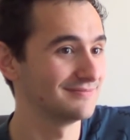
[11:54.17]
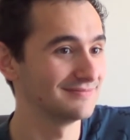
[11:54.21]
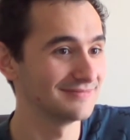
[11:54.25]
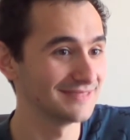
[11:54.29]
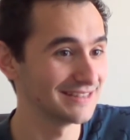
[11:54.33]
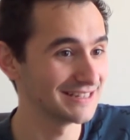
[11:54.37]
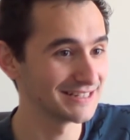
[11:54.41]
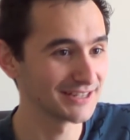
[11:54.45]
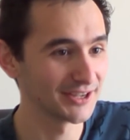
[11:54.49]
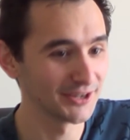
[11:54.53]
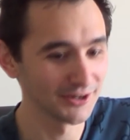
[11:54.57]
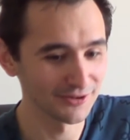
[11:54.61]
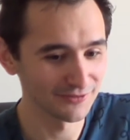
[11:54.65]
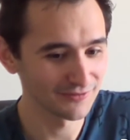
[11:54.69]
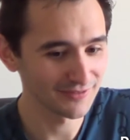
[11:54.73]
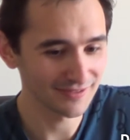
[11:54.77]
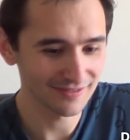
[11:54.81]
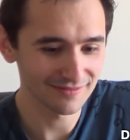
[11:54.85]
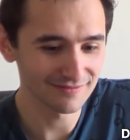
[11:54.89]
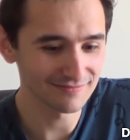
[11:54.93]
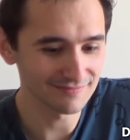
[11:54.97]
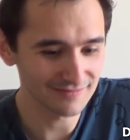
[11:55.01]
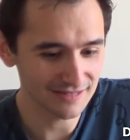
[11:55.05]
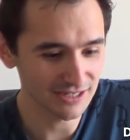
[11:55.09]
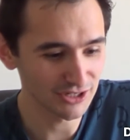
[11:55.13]
these
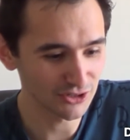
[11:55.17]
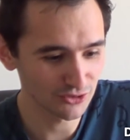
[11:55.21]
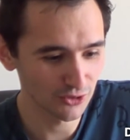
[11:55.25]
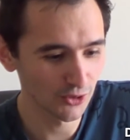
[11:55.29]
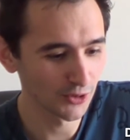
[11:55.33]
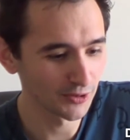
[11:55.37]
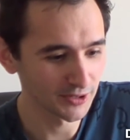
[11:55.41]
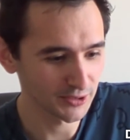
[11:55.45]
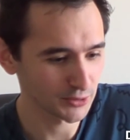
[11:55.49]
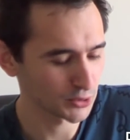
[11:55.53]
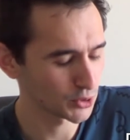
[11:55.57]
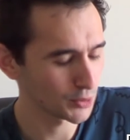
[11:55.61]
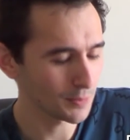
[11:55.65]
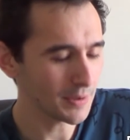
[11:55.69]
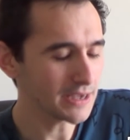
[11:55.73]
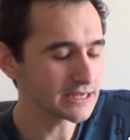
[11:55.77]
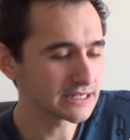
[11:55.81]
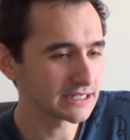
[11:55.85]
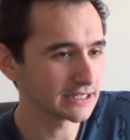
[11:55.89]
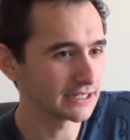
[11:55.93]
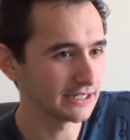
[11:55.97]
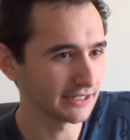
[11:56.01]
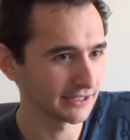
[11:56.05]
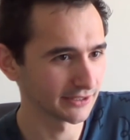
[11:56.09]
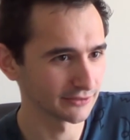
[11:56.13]
drawings, which were
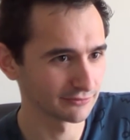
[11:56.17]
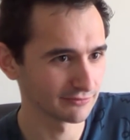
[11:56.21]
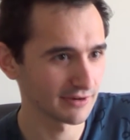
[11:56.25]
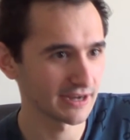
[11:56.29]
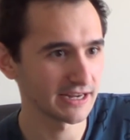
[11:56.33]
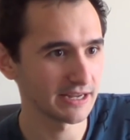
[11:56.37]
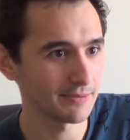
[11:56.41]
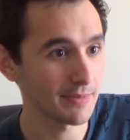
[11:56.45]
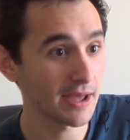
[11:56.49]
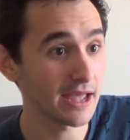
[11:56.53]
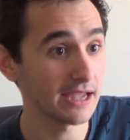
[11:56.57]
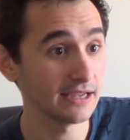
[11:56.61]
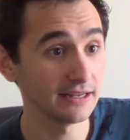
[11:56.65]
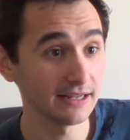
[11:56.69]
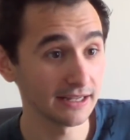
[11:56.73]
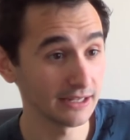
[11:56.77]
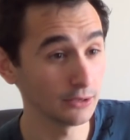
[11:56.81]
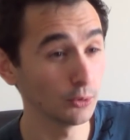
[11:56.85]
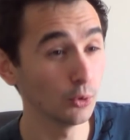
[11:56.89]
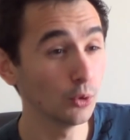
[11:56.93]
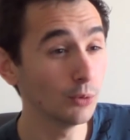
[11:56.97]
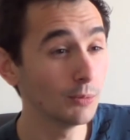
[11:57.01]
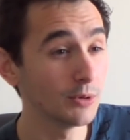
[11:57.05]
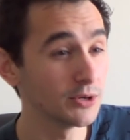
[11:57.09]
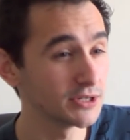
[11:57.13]
basically kind of
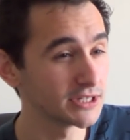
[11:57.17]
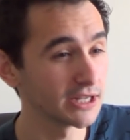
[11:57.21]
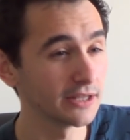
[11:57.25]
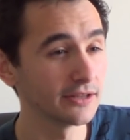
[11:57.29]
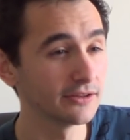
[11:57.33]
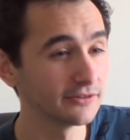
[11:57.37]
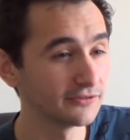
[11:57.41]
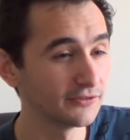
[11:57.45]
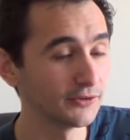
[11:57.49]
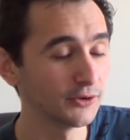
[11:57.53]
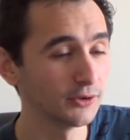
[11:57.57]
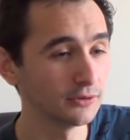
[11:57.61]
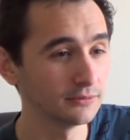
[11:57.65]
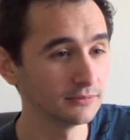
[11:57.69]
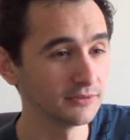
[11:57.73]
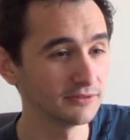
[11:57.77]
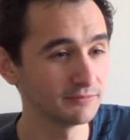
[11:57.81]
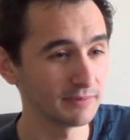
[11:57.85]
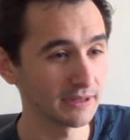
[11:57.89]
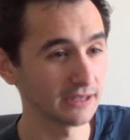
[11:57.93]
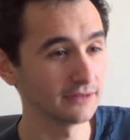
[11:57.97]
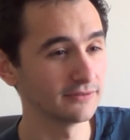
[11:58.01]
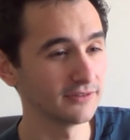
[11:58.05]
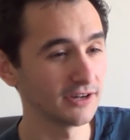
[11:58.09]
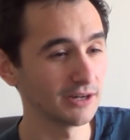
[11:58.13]
ready-made, almost in the form of
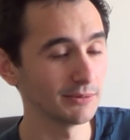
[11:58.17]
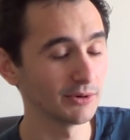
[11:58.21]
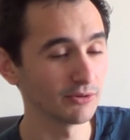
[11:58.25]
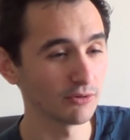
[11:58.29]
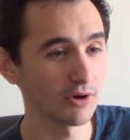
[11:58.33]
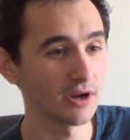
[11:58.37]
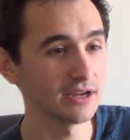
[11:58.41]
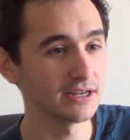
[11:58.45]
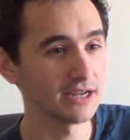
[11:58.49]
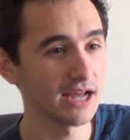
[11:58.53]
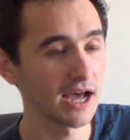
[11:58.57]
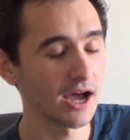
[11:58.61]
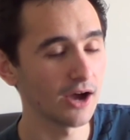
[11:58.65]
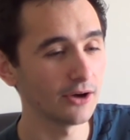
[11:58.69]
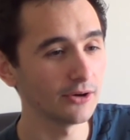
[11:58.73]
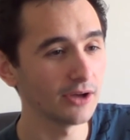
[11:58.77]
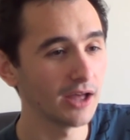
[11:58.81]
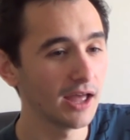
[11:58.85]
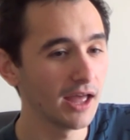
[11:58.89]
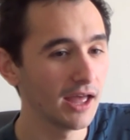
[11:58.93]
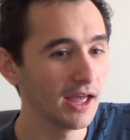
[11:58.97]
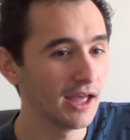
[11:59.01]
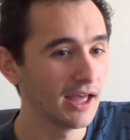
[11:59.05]
Big Pharma right now.